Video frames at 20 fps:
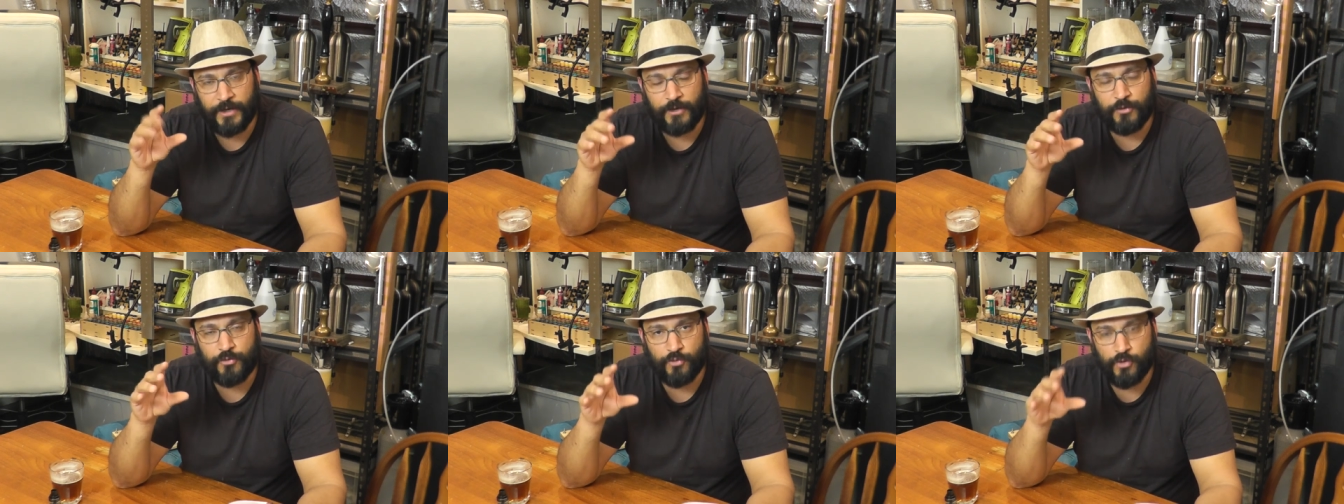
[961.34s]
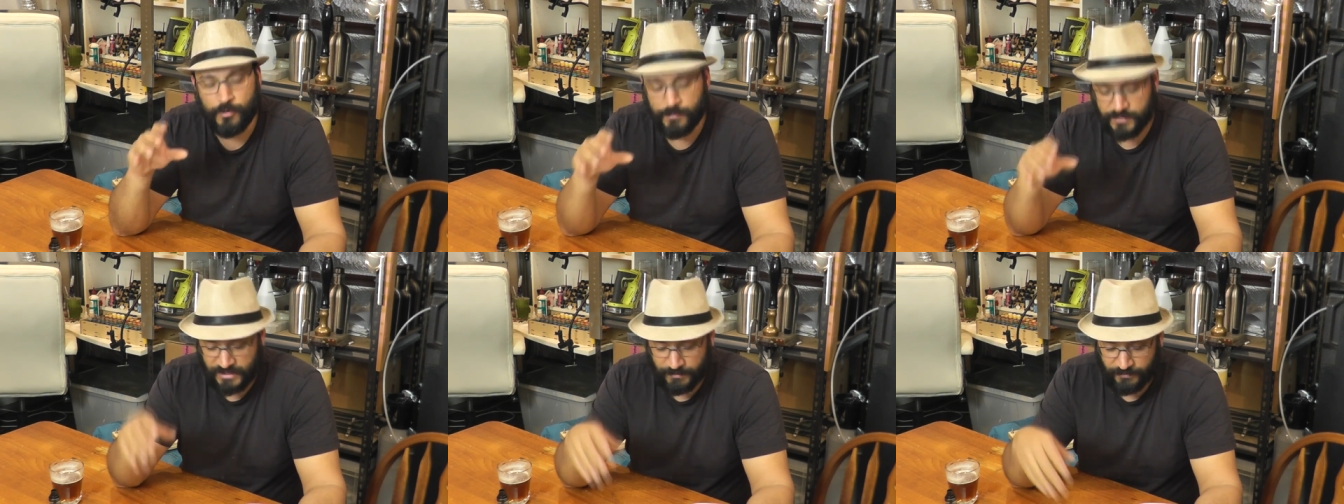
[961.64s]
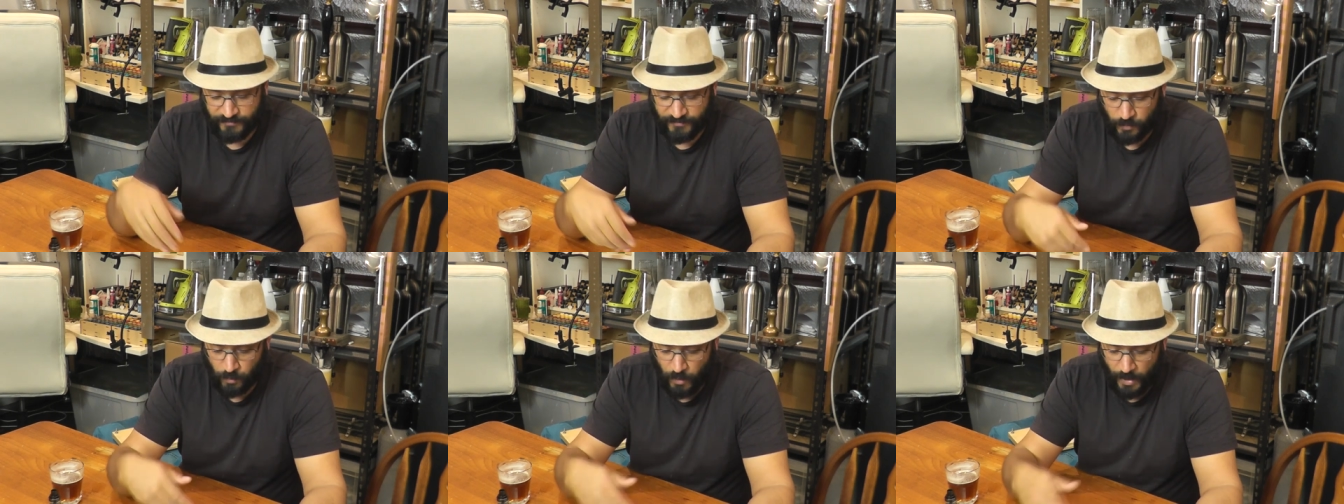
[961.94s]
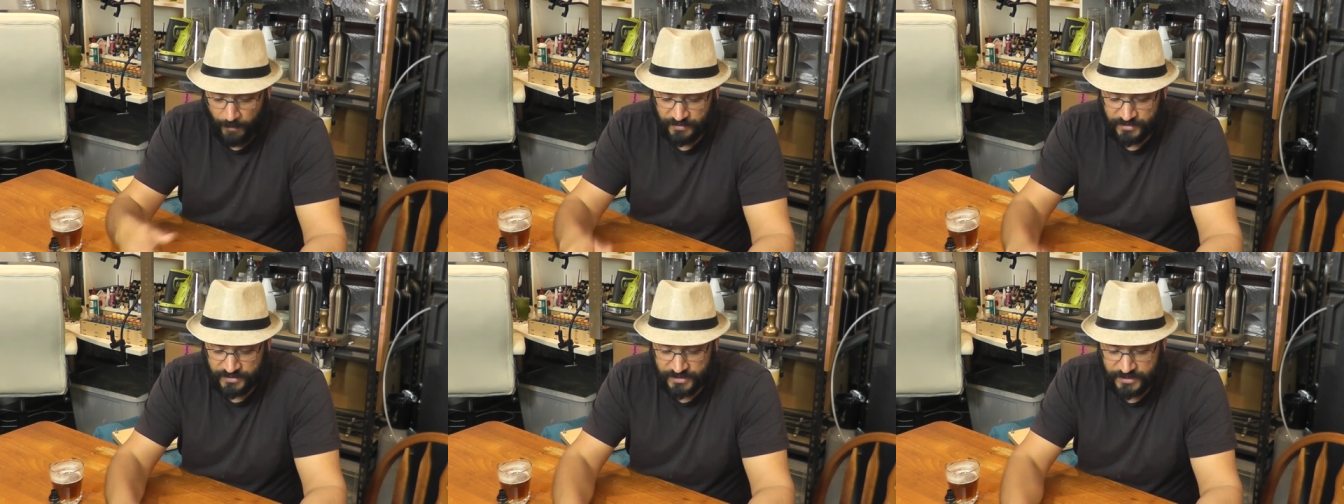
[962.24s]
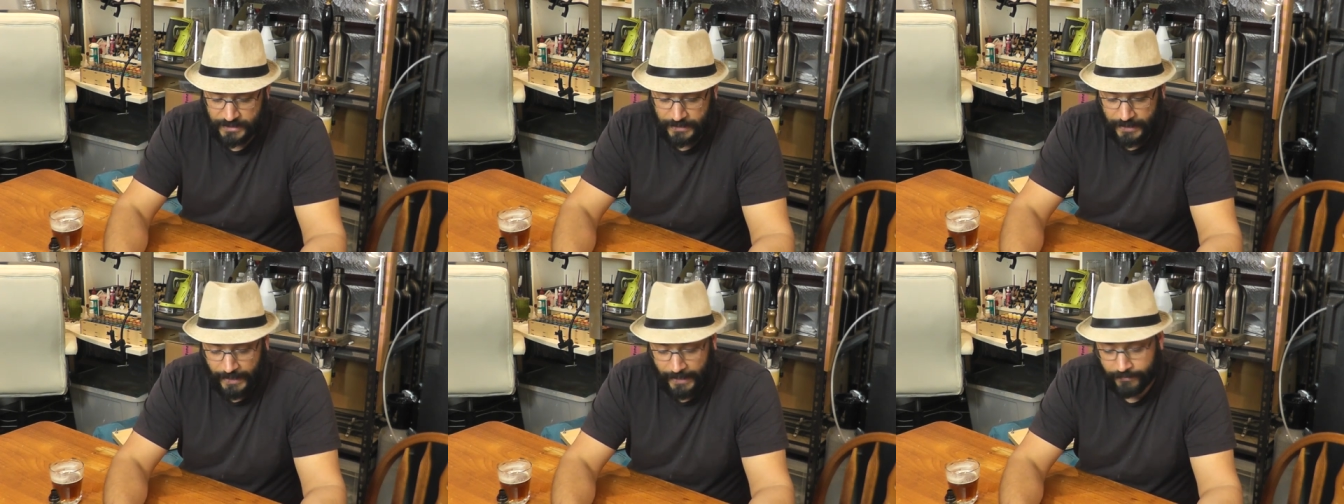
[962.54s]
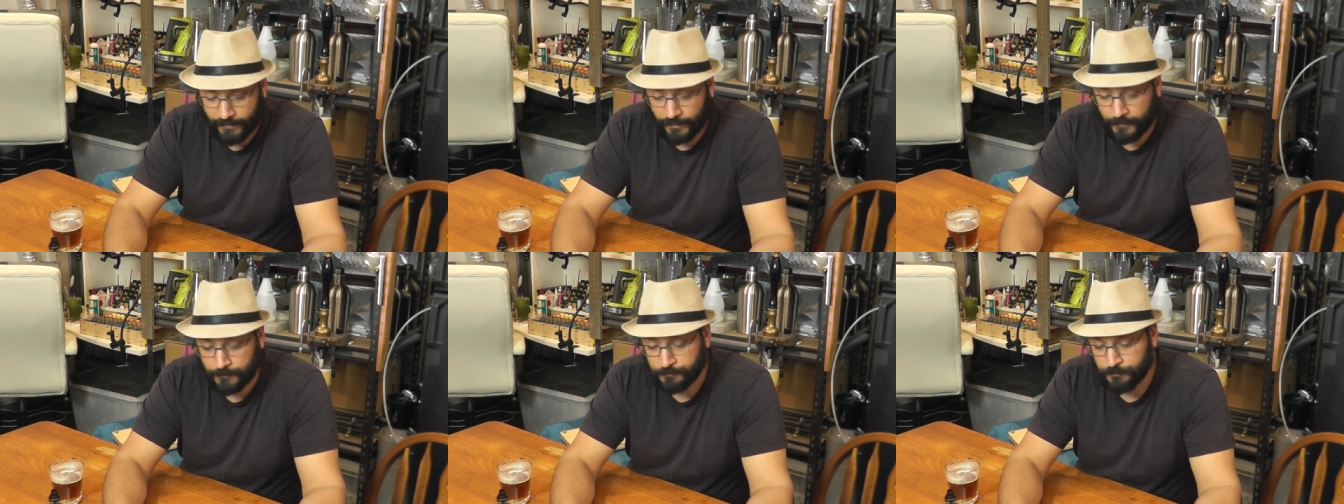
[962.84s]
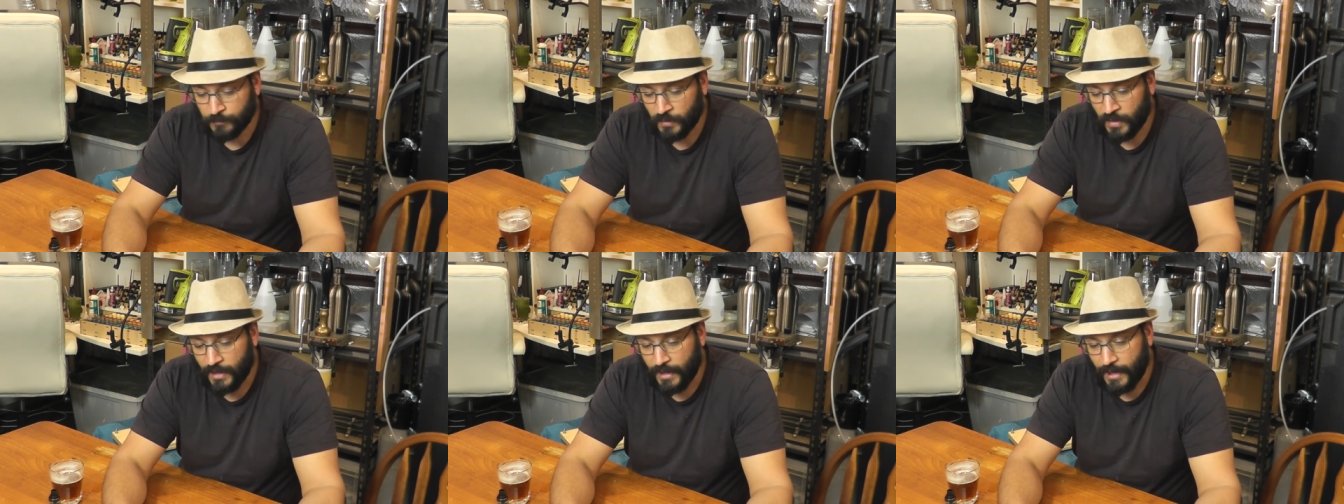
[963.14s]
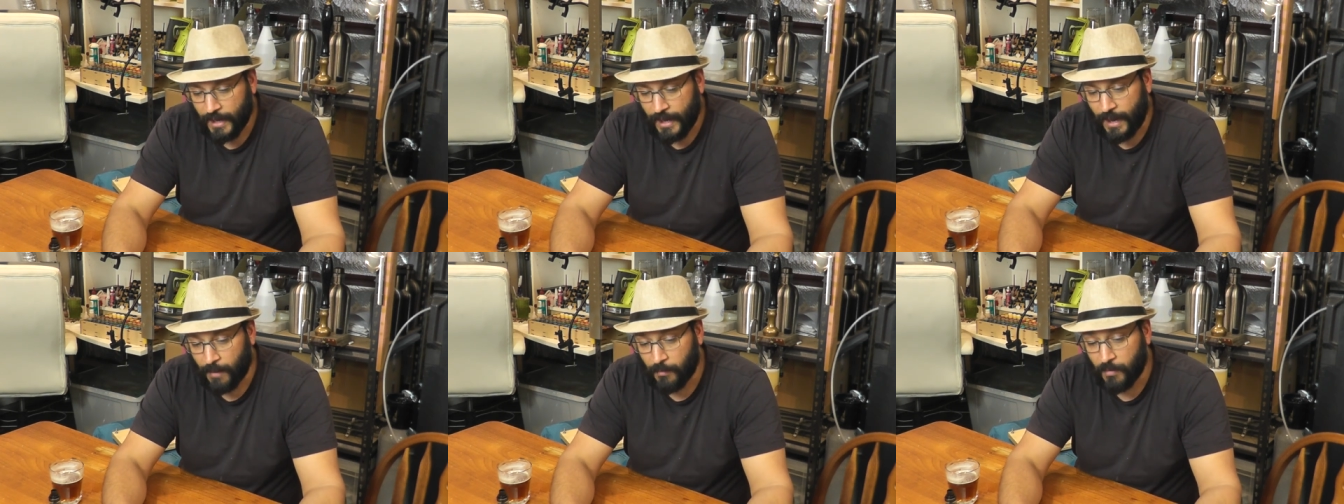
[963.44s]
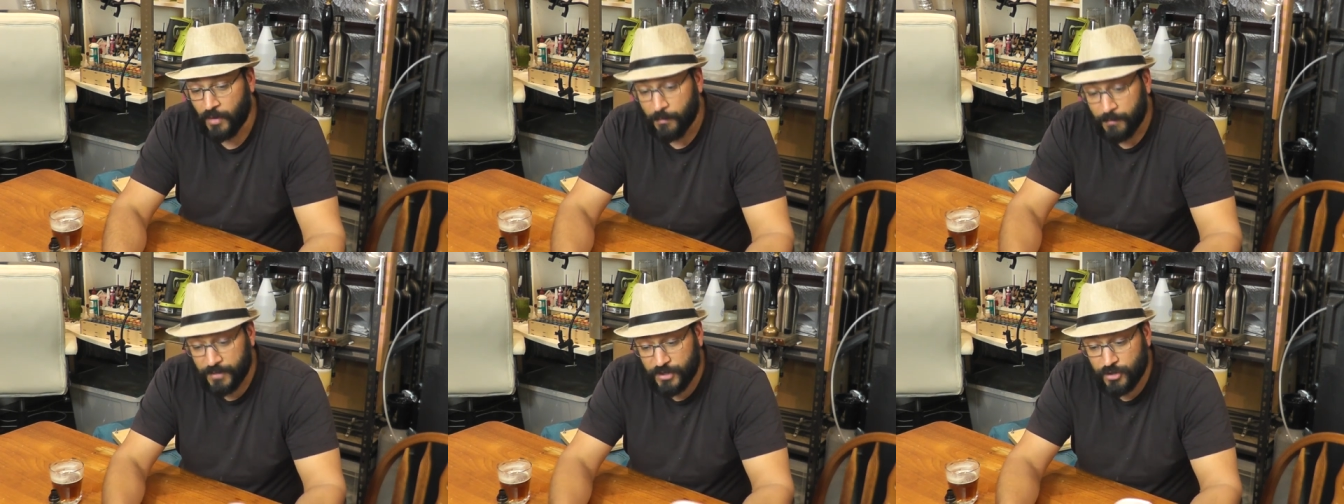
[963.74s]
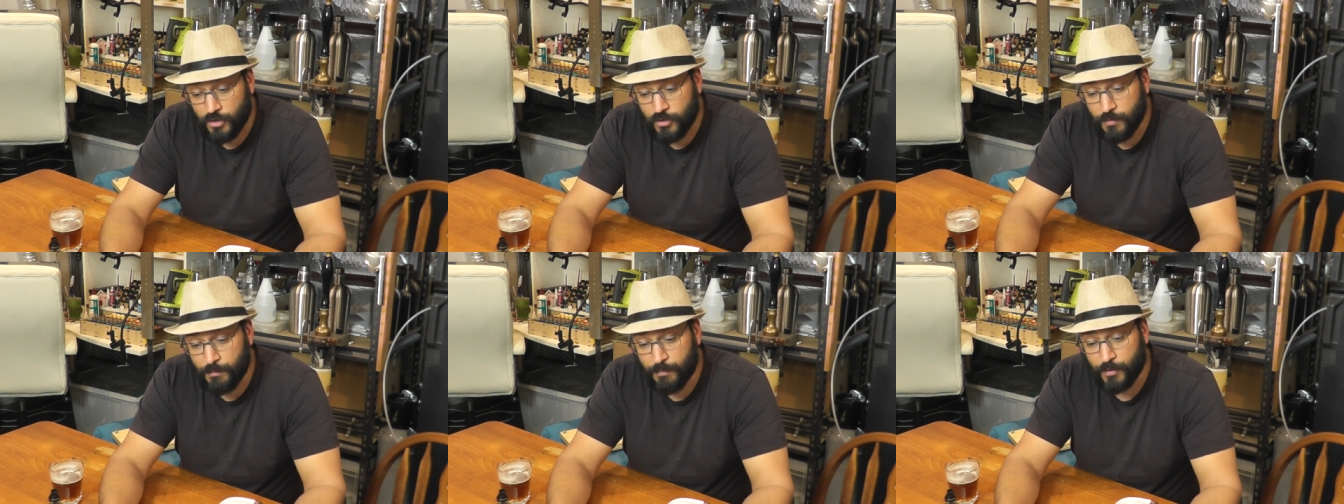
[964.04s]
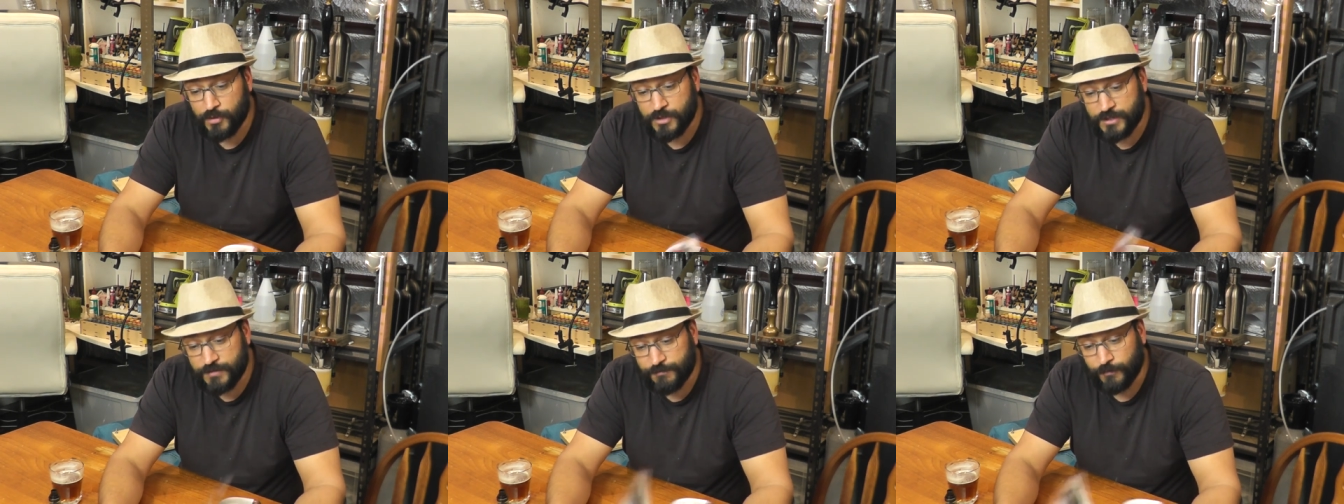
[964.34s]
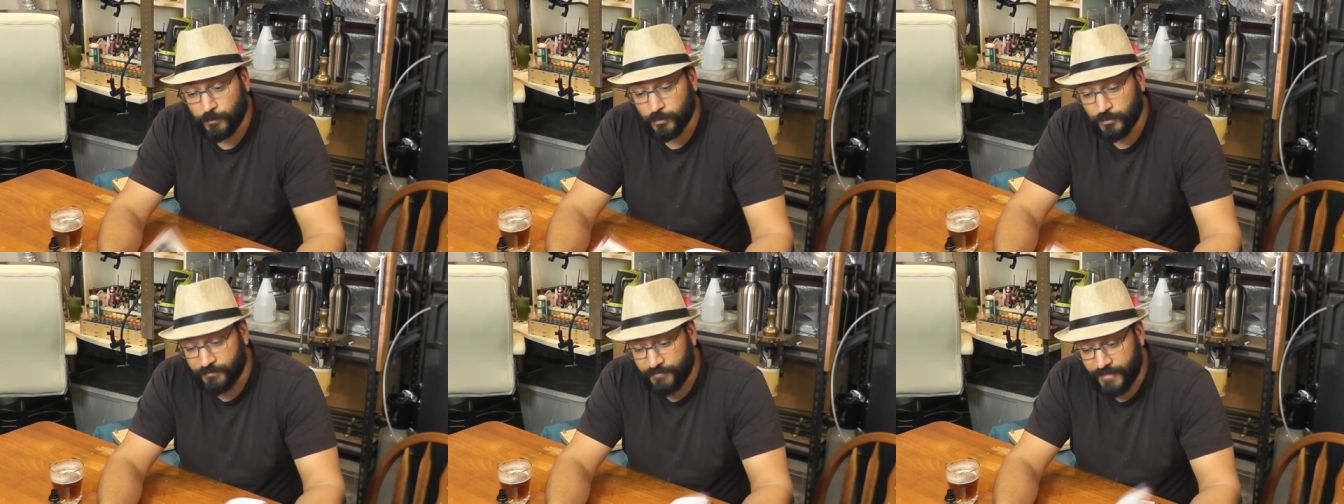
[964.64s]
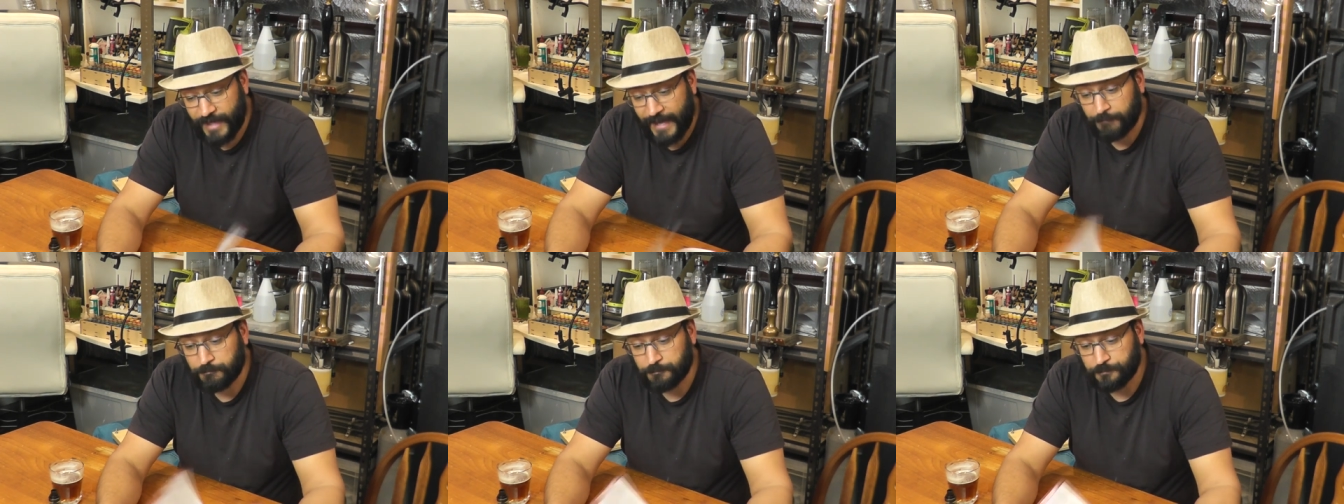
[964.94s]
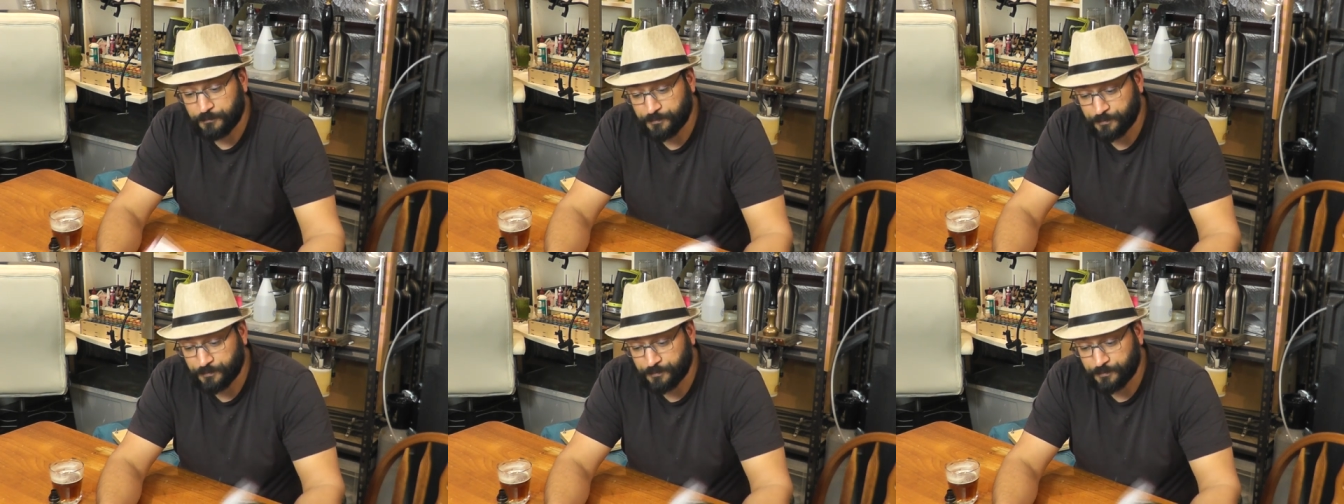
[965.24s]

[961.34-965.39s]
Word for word: and group some of the weapons together. Um, but you know, the book's full of that.